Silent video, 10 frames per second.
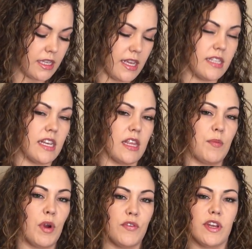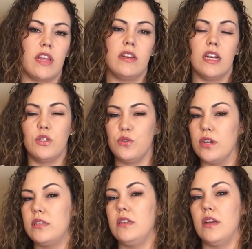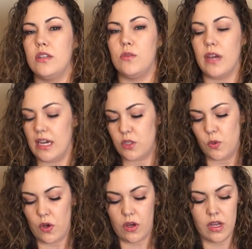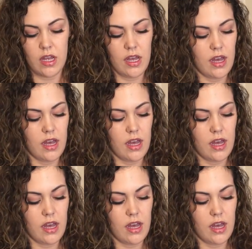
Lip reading: I think it's like that perfect, like not too dressy, not too casual.